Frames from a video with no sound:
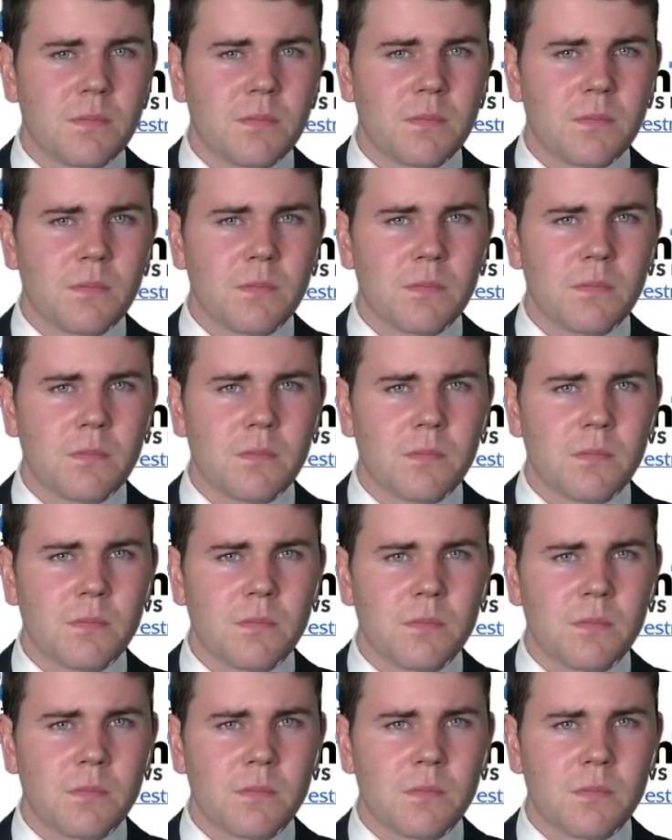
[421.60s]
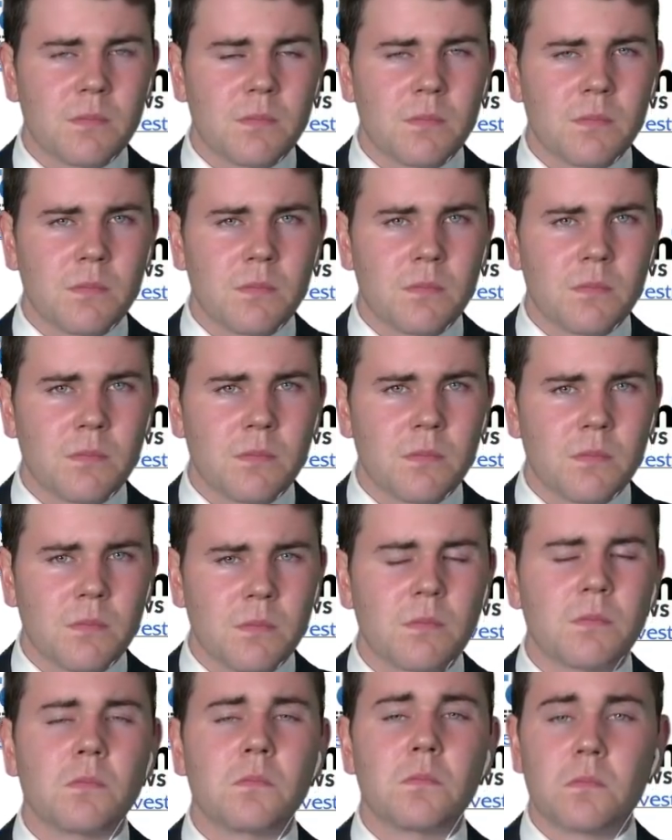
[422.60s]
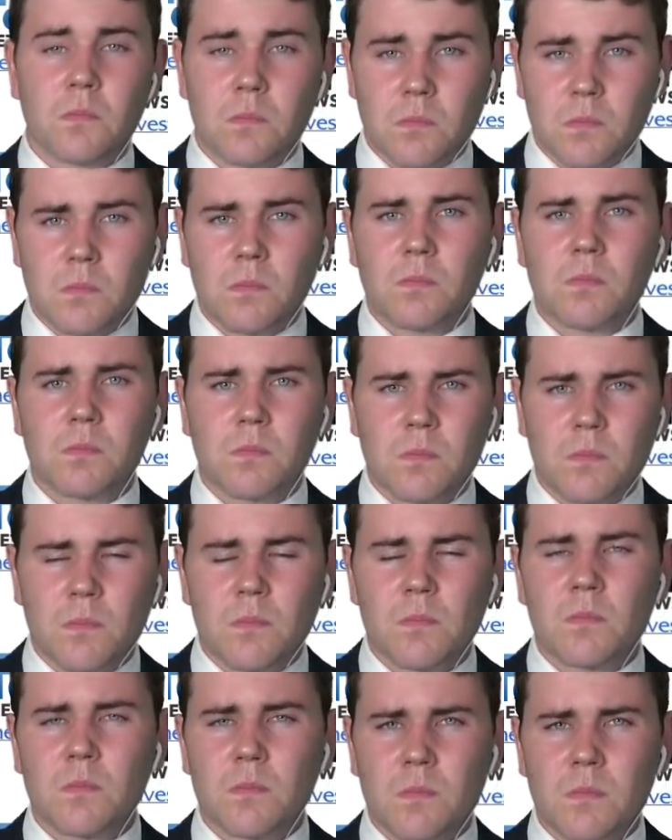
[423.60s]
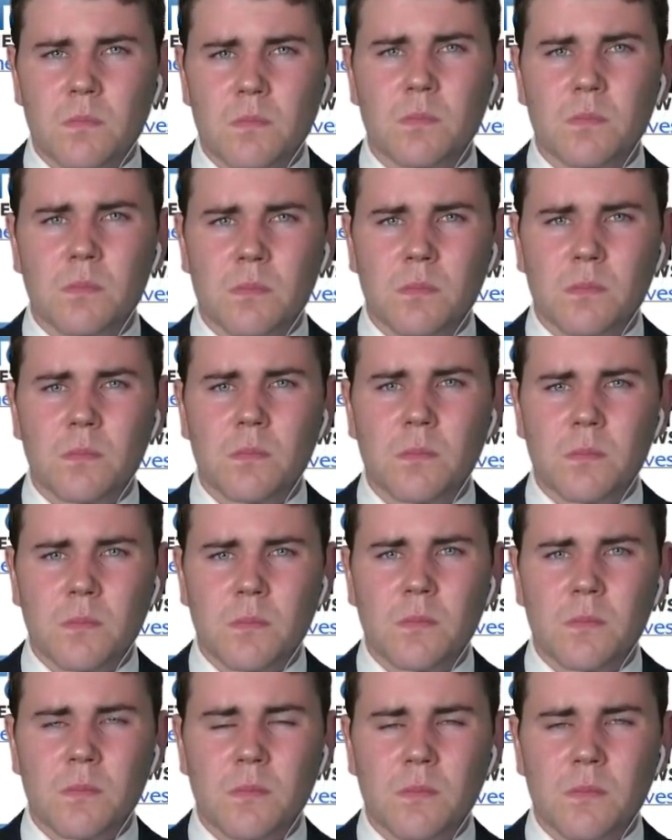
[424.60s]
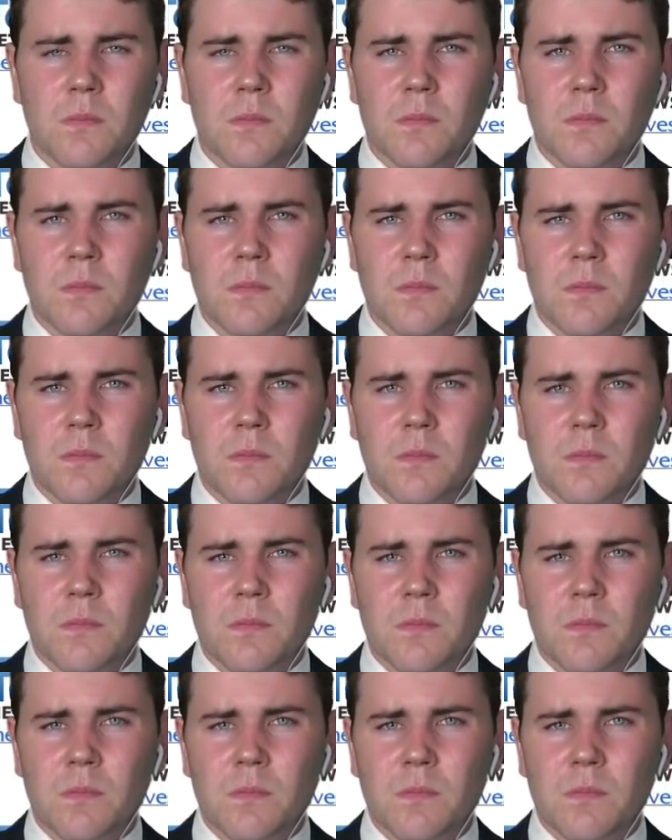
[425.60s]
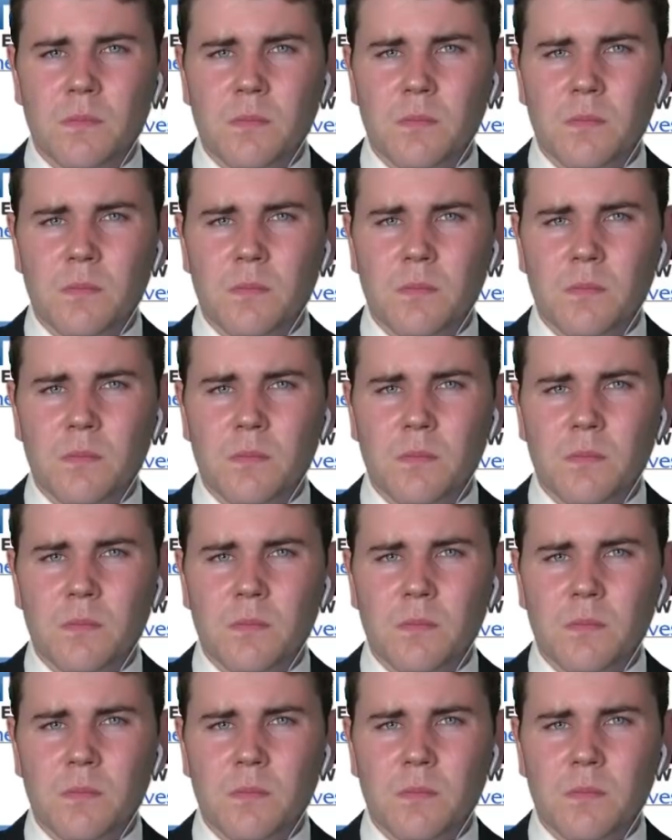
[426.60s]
(silent)